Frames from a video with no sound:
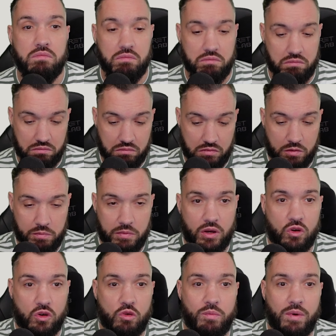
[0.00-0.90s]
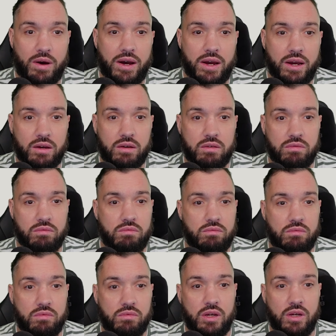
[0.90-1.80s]
Let me go back.
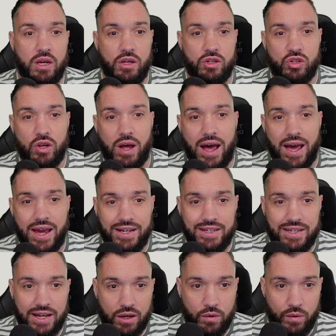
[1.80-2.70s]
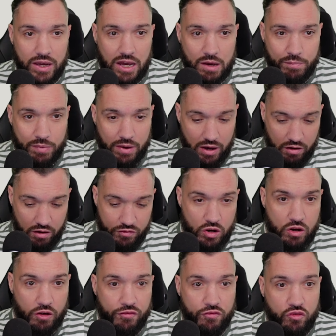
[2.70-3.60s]
So I take quite a bit of, a
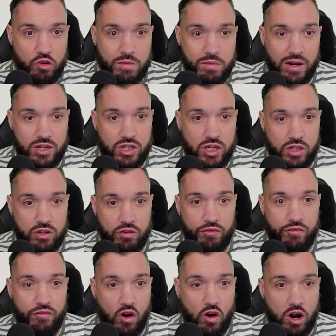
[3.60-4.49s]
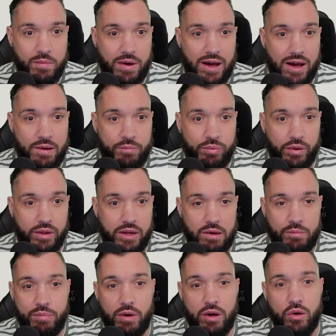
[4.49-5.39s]
few minutes just to format and play
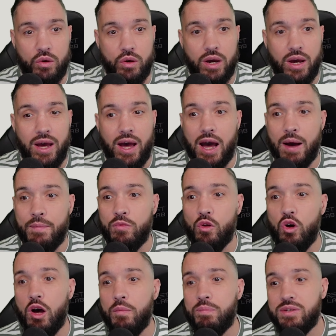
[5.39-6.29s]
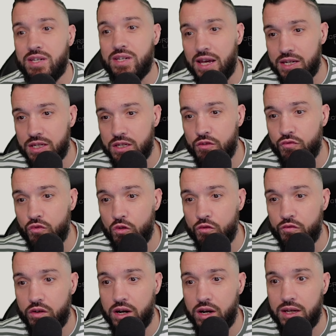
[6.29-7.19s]
about. I'm not obsessive over
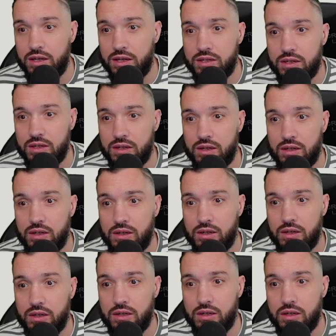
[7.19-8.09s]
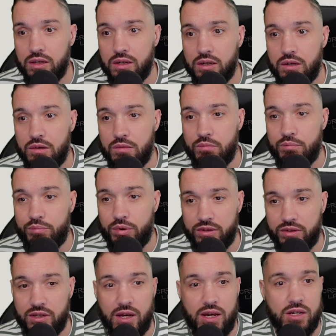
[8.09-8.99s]
it, but
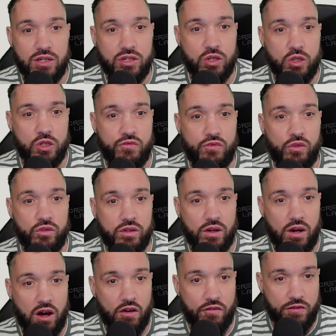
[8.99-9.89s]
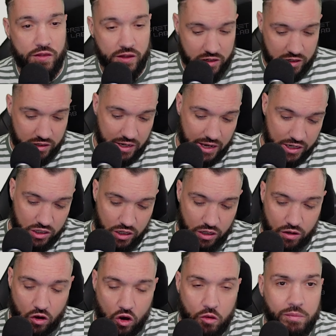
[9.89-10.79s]
it is useful to have. This has actually
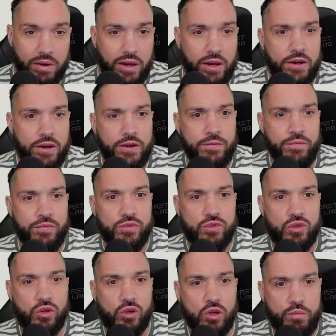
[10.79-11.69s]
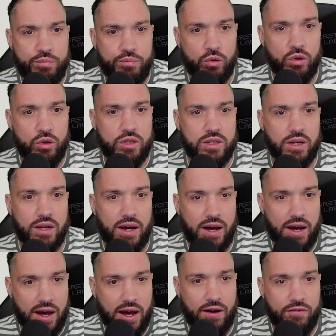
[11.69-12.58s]
got me. So good post
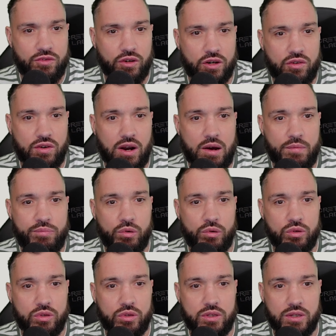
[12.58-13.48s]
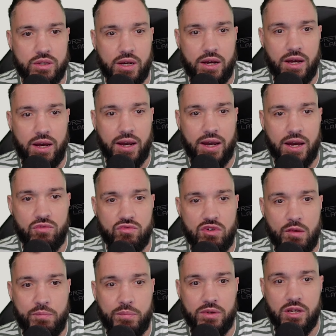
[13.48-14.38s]
after crap post. Again,
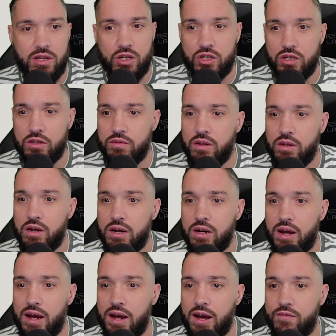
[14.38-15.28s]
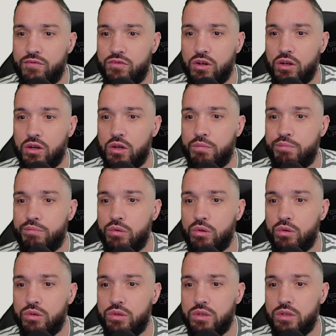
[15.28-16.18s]
repetition there after good post.
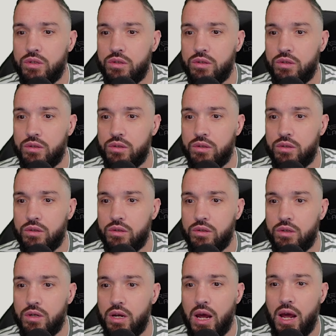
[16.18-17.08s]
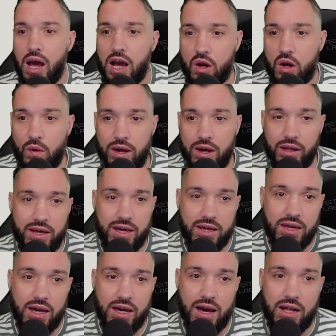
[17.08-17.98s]
I quite like
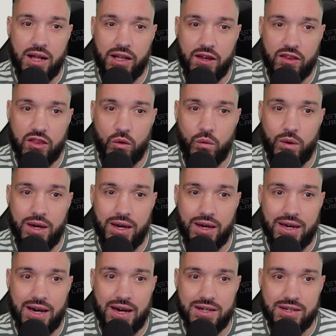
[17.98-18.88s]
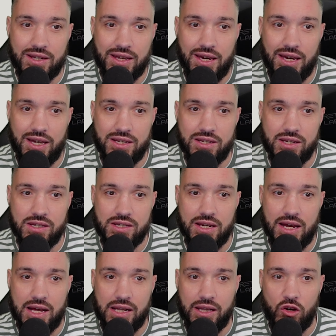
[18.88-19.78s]
it. I like the way it cascades. It's a
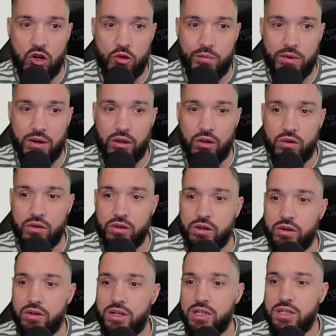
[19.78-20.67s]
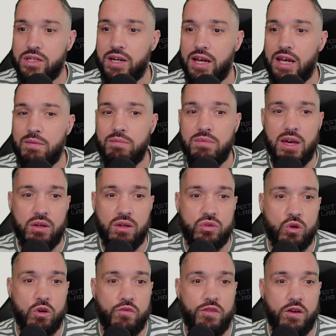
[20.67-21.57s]
little bit longer each time. Yeah, let's go
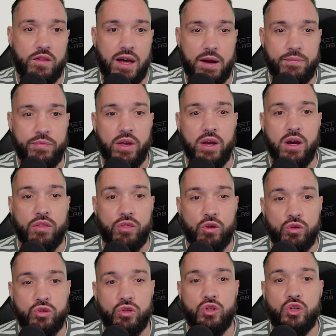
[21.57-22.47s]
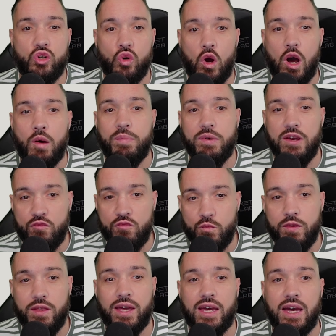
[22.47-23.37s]
for that. Those who show up even when they
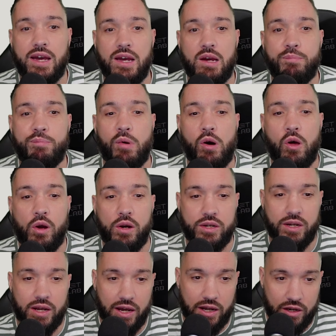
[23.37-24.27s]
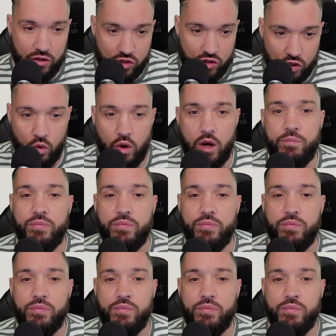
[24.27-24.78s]
can't be bothered, and so on.